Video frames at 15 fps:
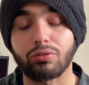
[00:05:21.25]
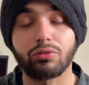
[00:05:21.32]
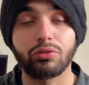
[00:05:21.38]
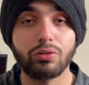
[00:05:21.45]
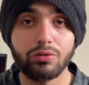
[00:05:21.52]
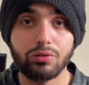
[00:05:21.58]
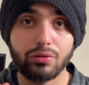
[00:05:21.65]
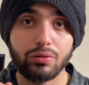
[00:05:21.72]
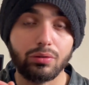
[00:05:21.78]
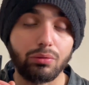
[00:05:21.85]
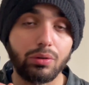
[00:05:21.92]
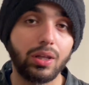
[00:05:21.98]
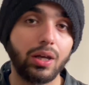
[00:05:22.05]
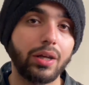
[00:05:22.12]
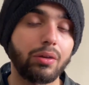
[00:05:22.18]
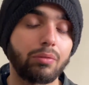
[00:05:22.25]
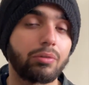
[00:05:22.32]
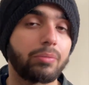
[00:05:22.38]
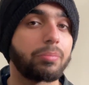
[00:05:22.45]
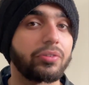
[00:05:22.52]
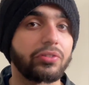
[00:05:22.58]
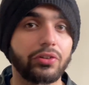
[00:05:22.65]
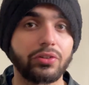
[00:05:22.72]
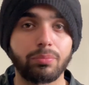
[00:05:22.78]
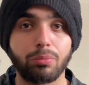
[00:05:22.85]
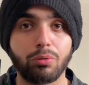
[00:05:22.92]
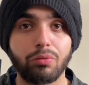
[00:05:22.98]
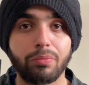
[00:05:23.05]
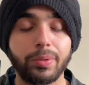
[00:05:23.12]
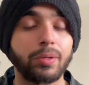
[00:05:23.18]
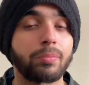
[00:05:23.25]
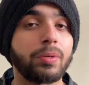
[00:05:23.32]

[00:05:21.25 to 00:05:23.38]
Just rely on 1% improvement and